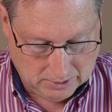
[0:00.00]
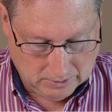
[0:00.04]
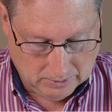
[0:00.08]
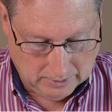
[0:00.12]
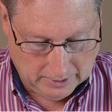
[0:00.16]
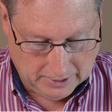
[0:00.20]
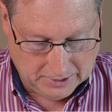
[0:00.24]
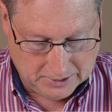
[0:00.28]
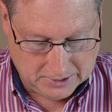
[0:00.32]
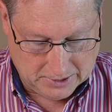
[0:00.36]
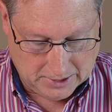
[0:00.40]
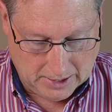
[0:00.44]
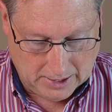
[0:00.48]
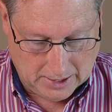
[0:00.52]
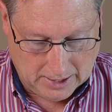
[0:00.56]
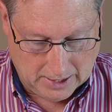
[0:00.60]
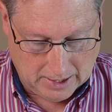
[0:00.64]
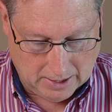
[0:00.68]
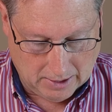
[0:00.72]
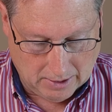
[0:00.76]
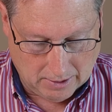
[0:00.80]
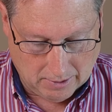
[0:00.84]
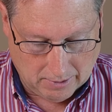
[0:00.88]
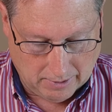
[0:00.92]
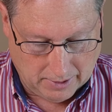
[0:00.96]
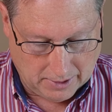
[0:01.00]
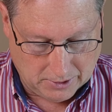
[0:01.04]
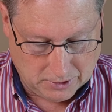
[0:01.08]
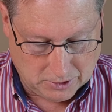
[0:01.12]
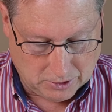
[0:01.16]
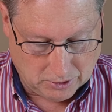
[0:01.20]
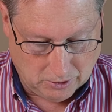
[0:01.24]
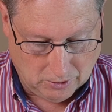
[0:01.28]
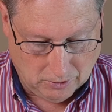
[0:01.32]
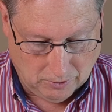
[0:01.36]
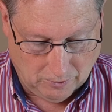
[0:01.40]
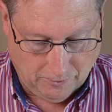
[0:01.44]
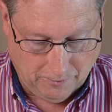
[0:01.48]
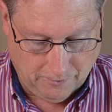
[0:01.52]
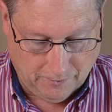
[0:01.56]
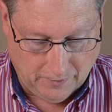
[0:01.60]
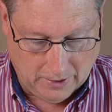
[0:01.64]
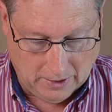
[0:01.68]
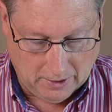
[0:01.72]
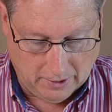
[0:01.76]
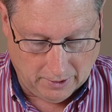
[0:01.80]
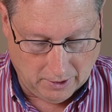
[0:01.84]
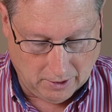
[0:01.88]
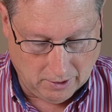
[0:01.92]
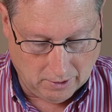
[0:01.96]
let's see here. Internal
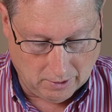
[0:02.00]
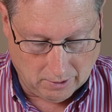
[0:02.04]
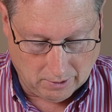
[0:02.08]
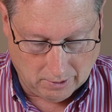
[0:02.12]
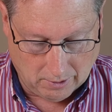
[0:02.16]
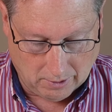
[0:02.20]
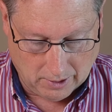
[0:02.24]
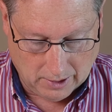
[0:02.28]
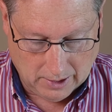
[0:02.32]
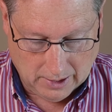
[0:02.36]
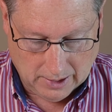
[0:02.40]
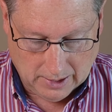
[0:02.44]
failure,